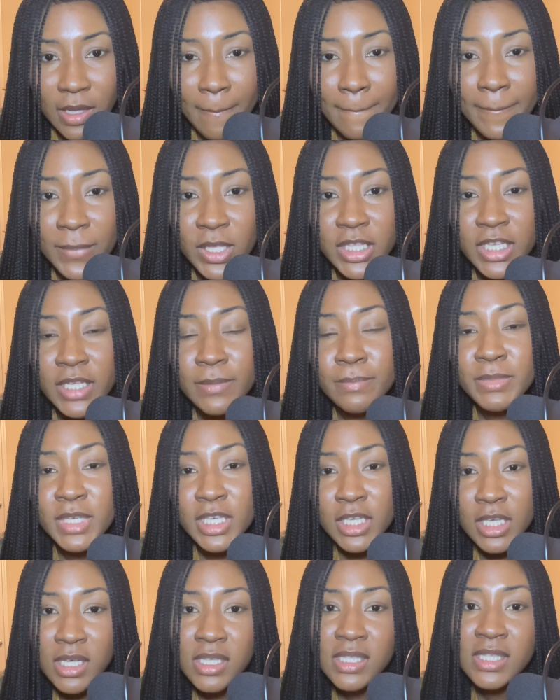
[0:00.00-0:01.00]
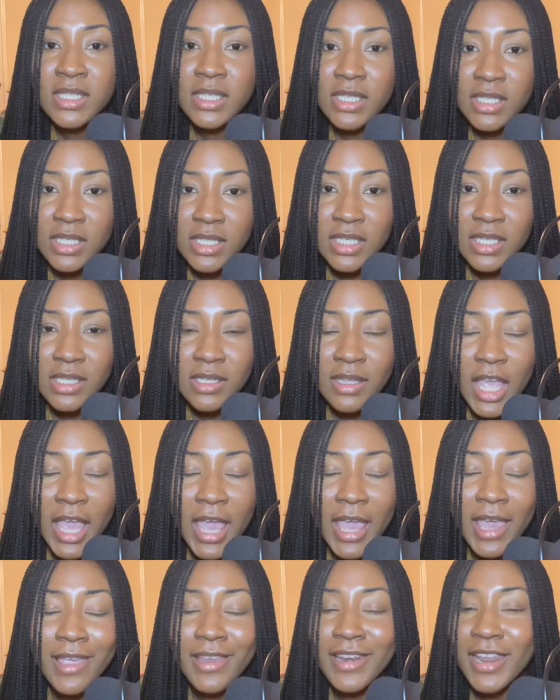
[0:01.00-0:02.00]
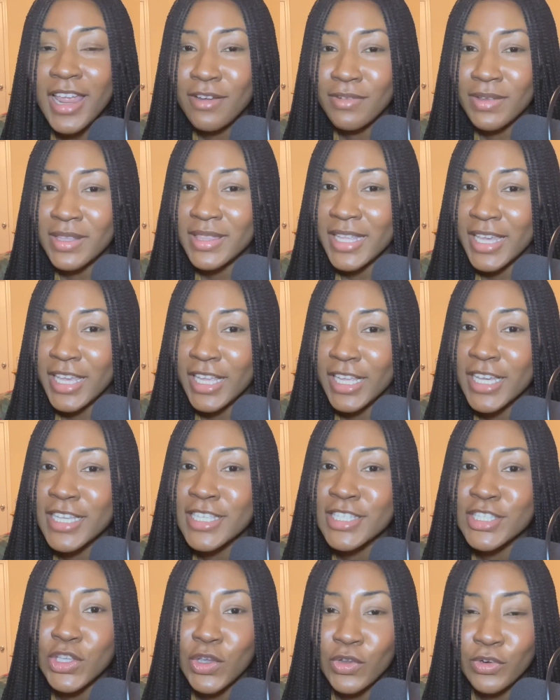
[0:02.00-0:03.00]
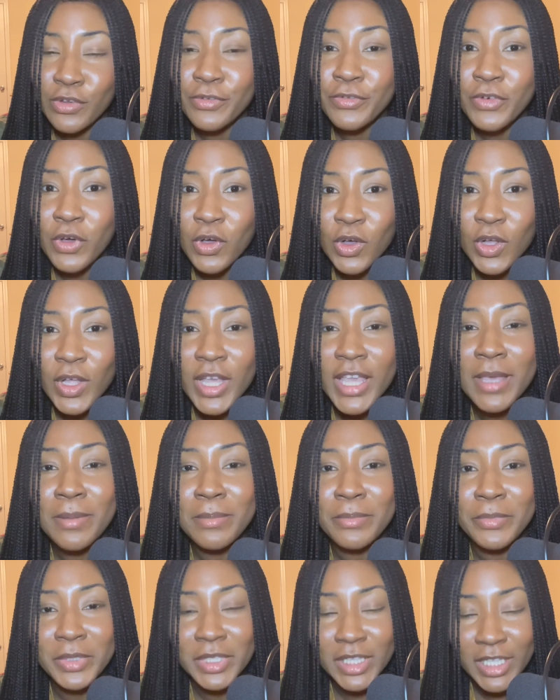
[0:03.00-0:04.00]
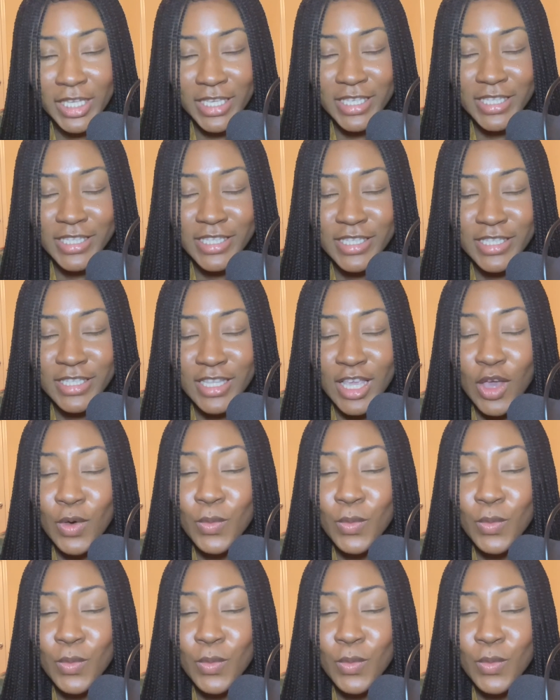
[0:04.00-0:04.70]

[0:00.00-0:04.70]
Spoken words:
but then be consistent and everything is going to fall in place.